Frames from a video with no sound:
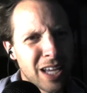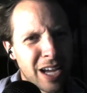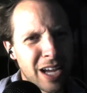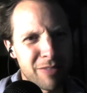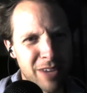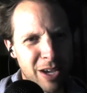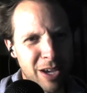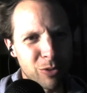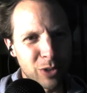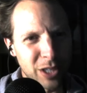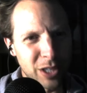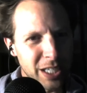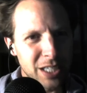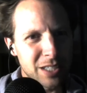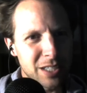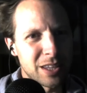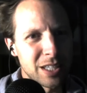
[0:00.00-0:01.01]
I've now
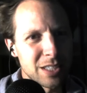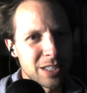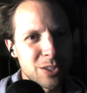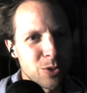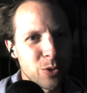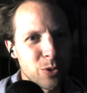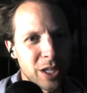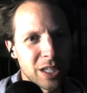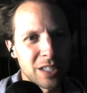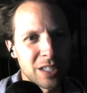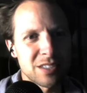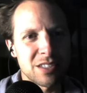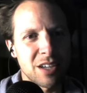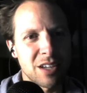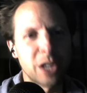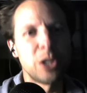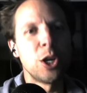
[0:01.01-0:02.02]
linked these two
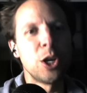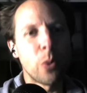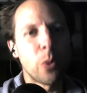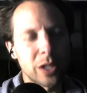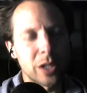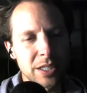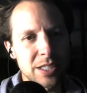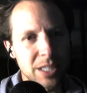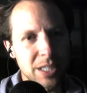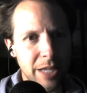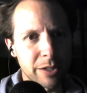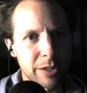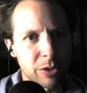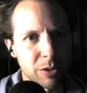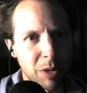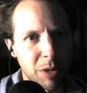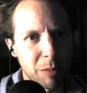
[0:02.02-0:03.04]
things unknowingly
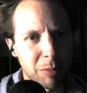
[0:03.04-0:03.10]
together in my